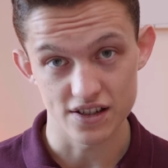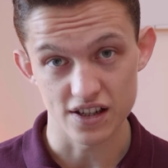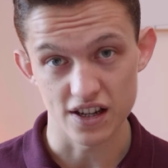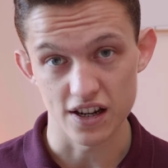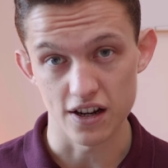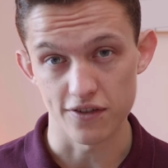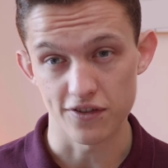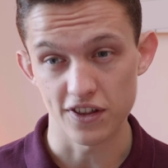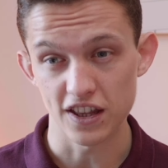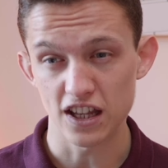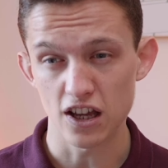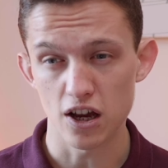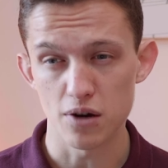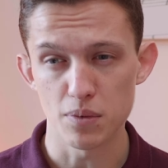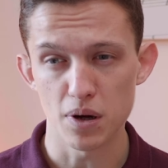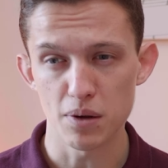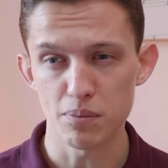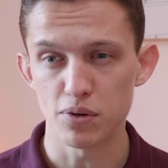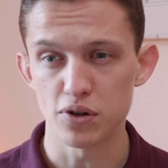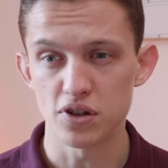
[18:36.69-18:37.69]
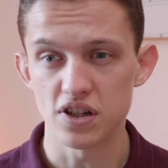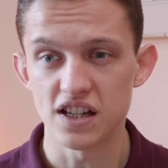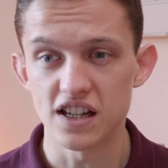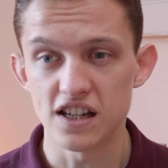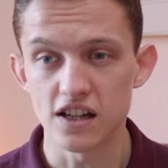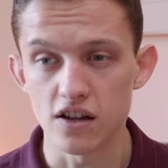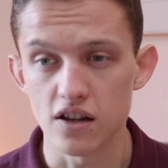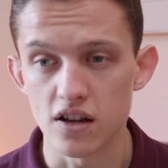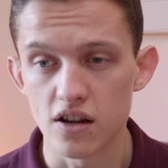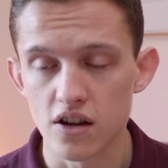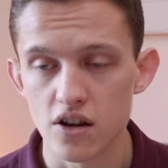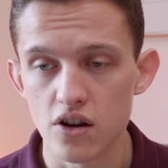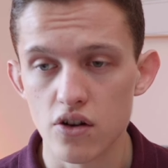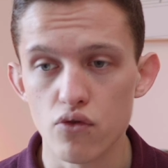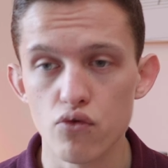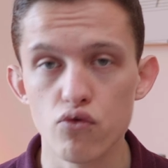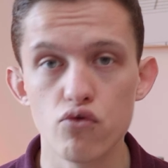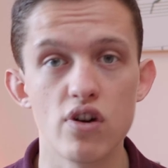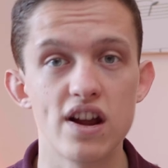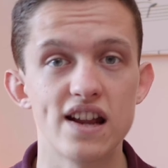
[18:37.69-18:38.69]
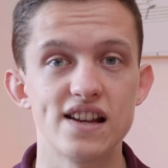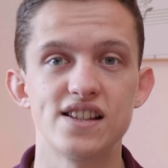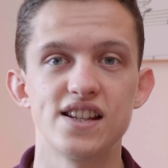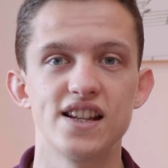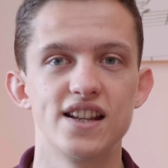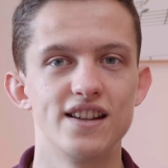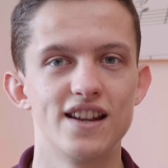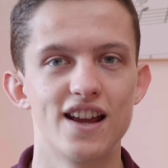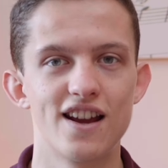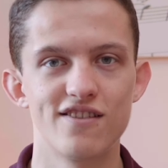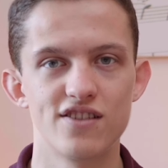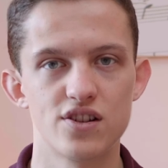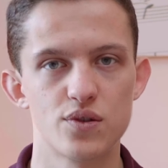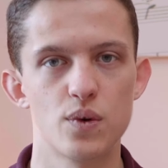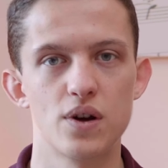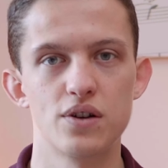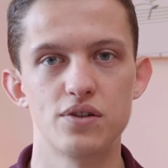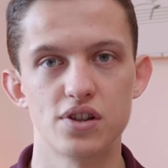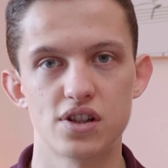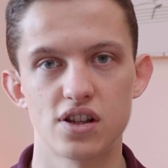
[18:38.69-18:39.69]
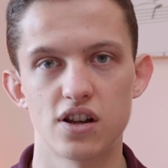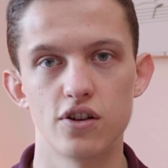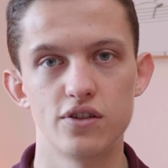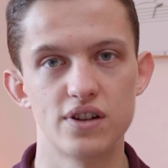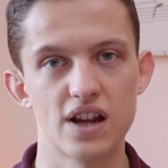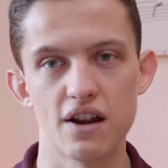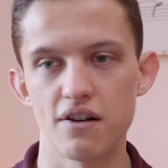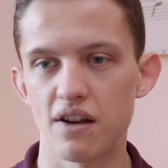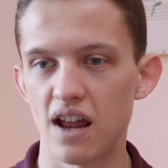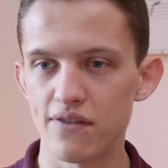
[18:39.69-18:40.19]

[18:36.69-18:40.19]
And I think I might put a little writ in there as well to slow down.